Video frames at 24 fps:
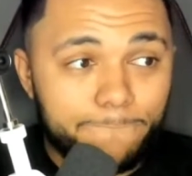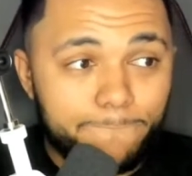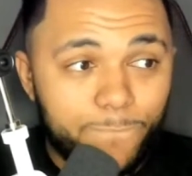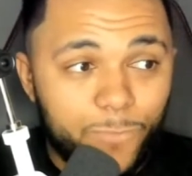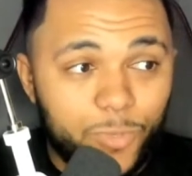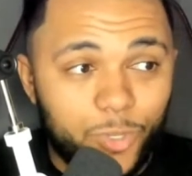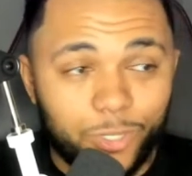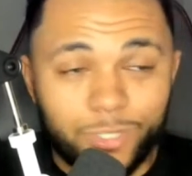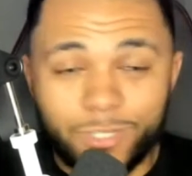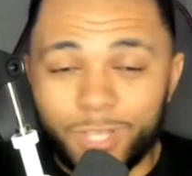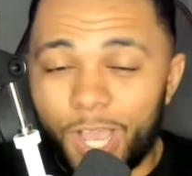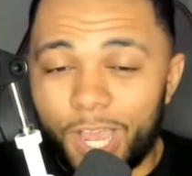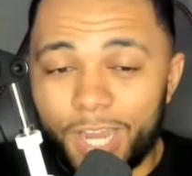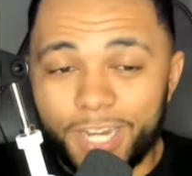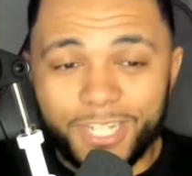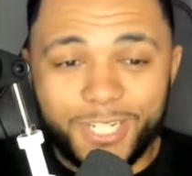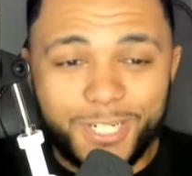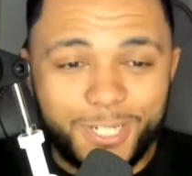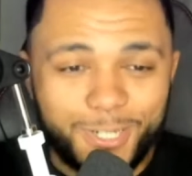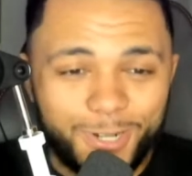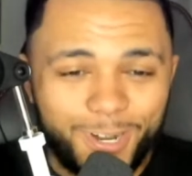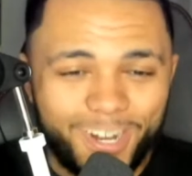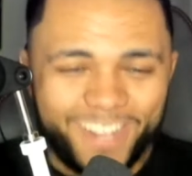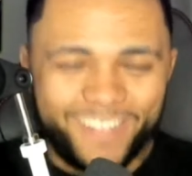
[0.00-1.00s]
Just like this
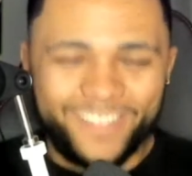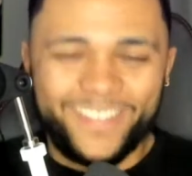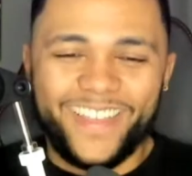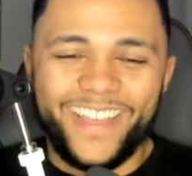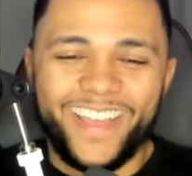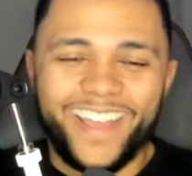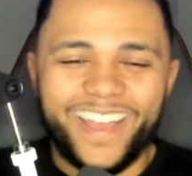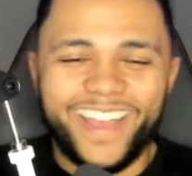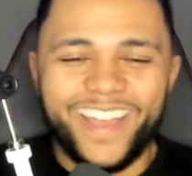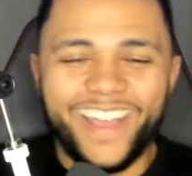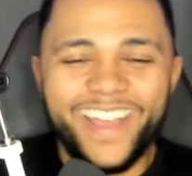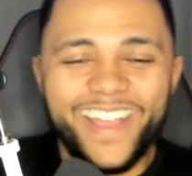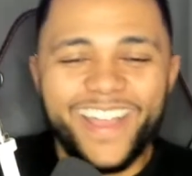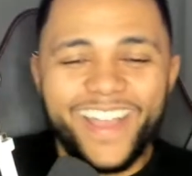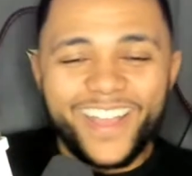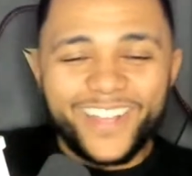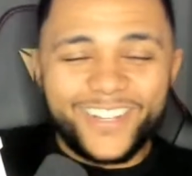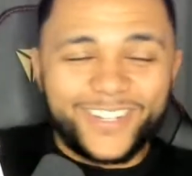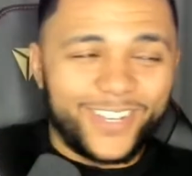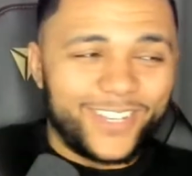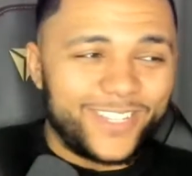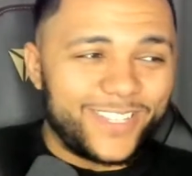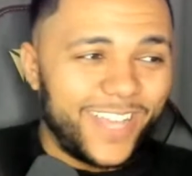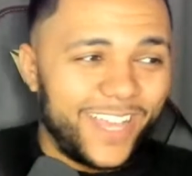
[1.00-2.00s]
stream,
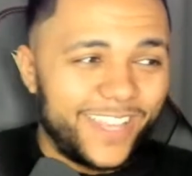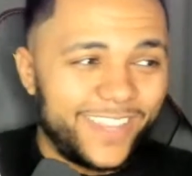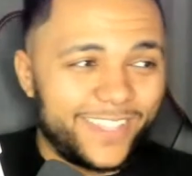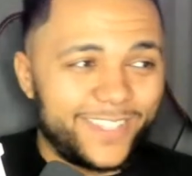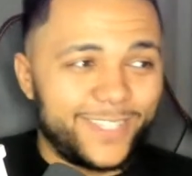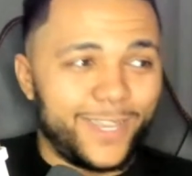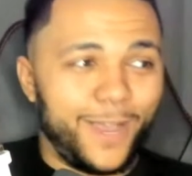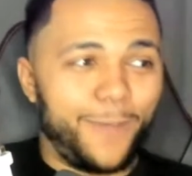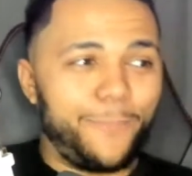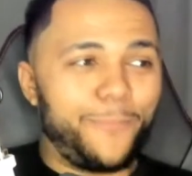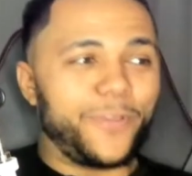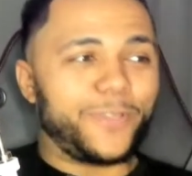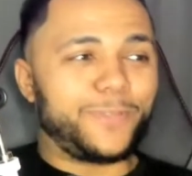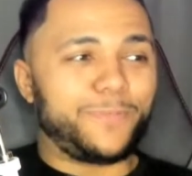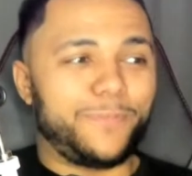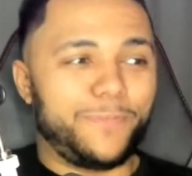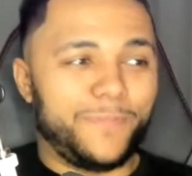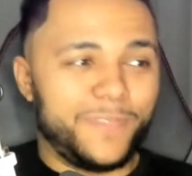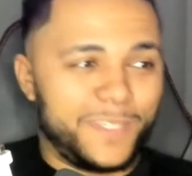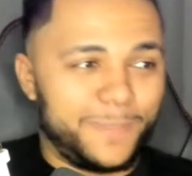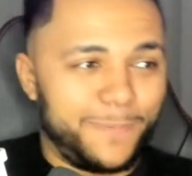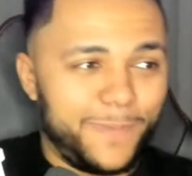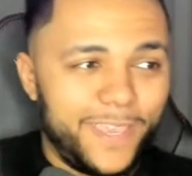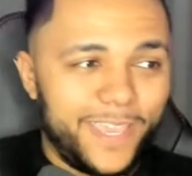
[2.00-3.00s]
just like the topics we've been
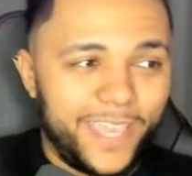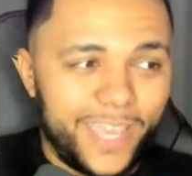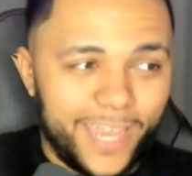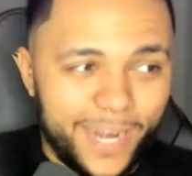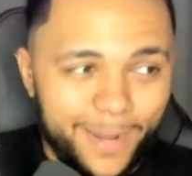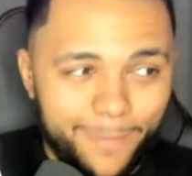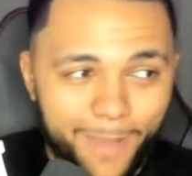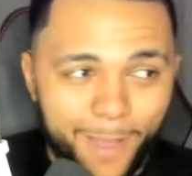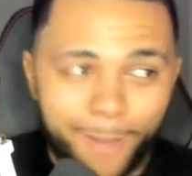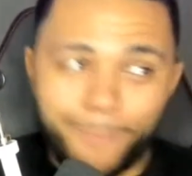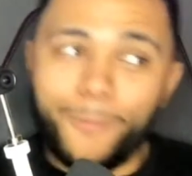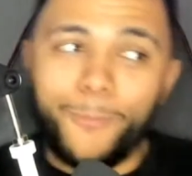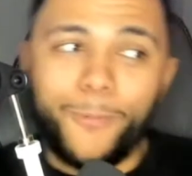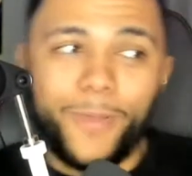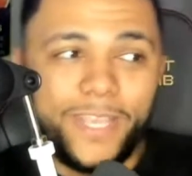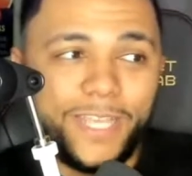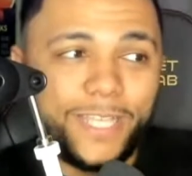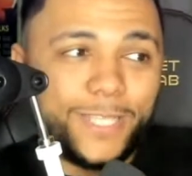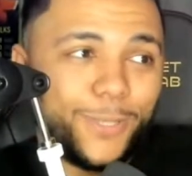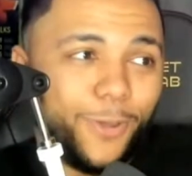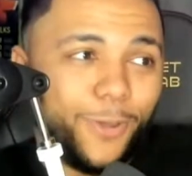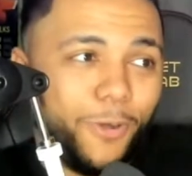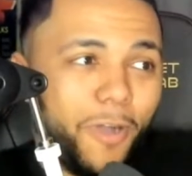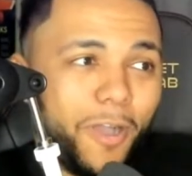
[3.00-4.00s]
speaking about. But when you
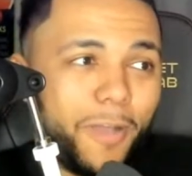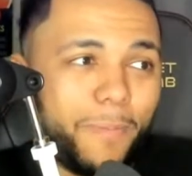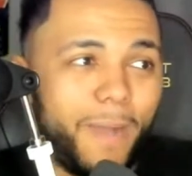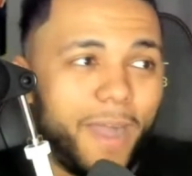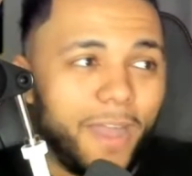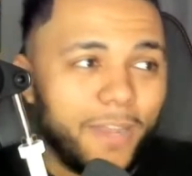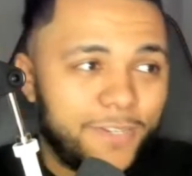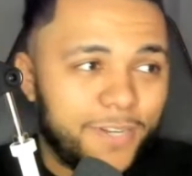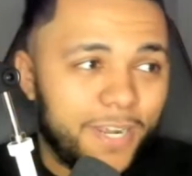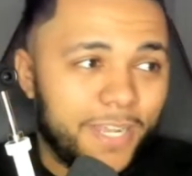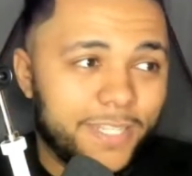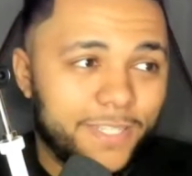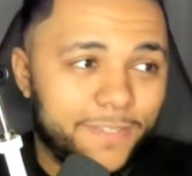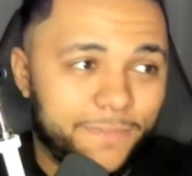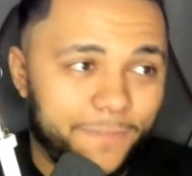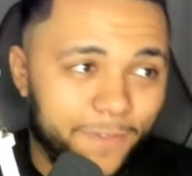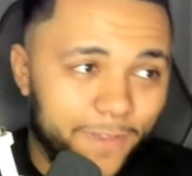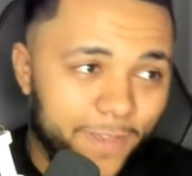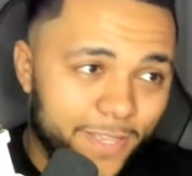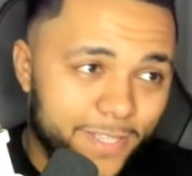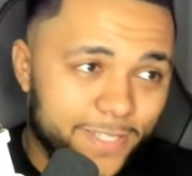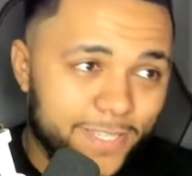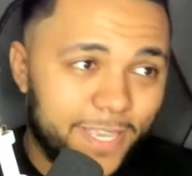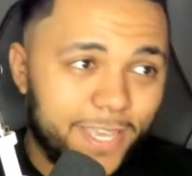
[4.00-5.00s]
talk about
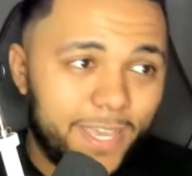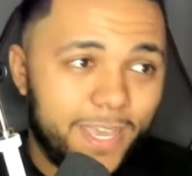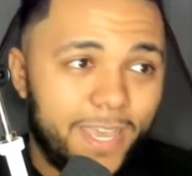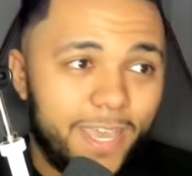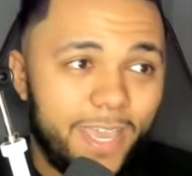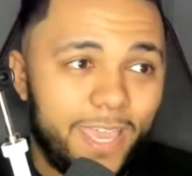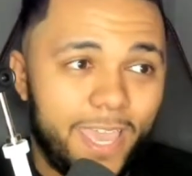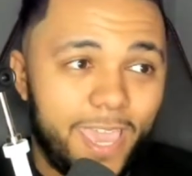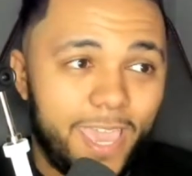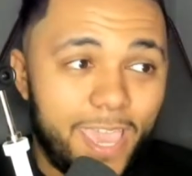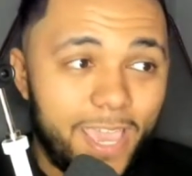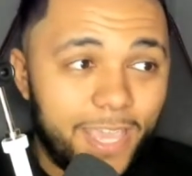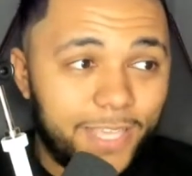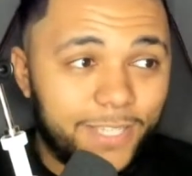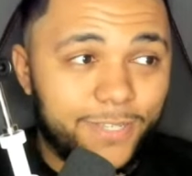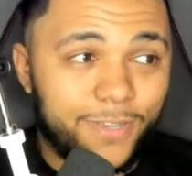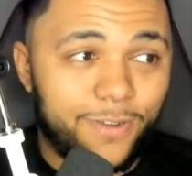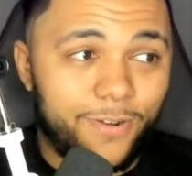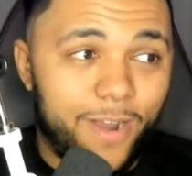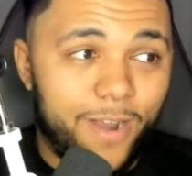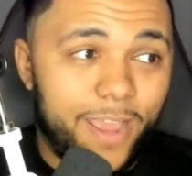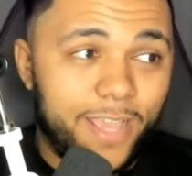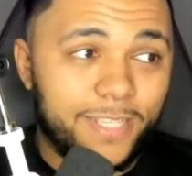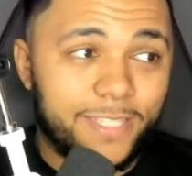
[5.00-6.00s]
transfers, it is
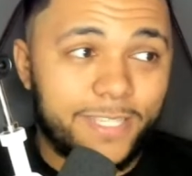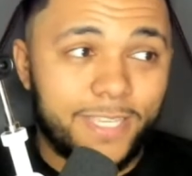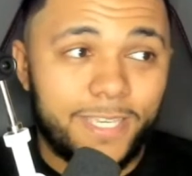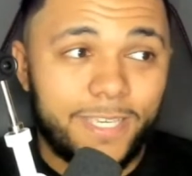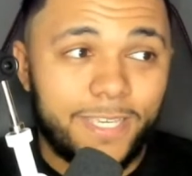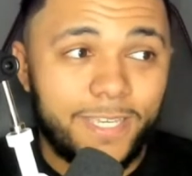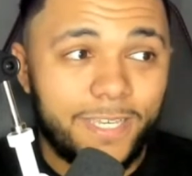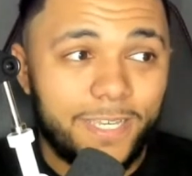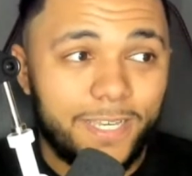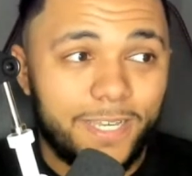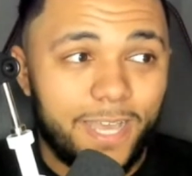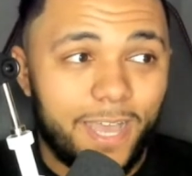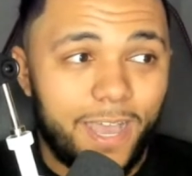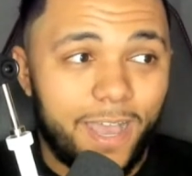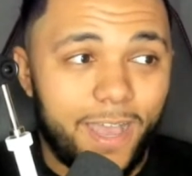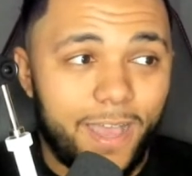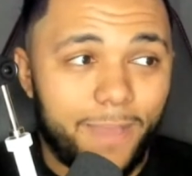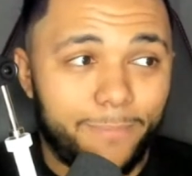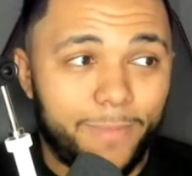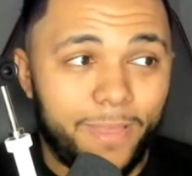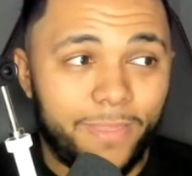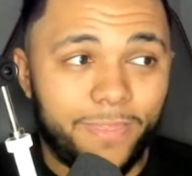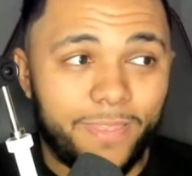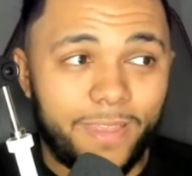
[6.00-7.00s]
crazy,
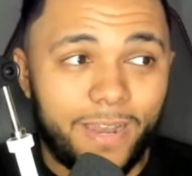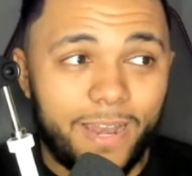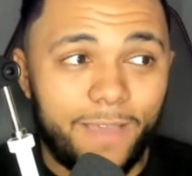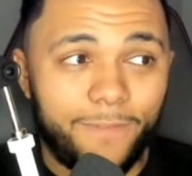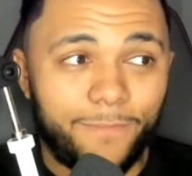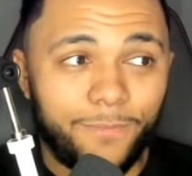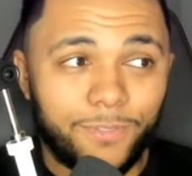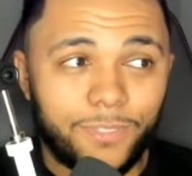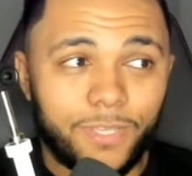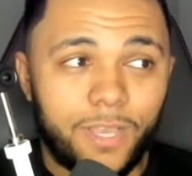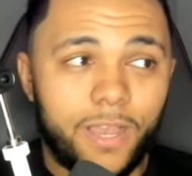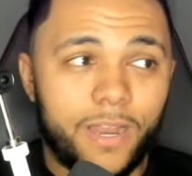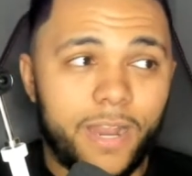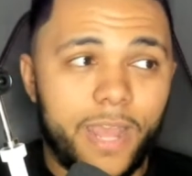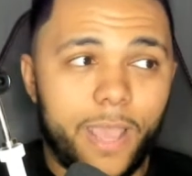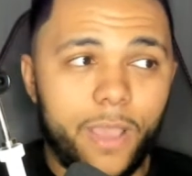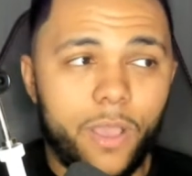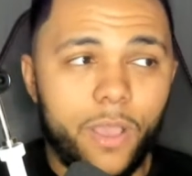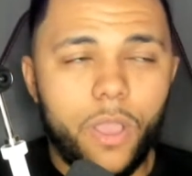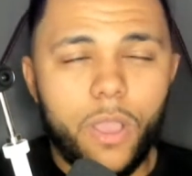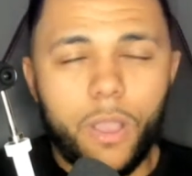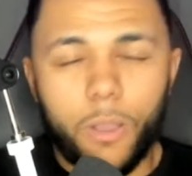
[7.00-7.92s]
and the levels are there.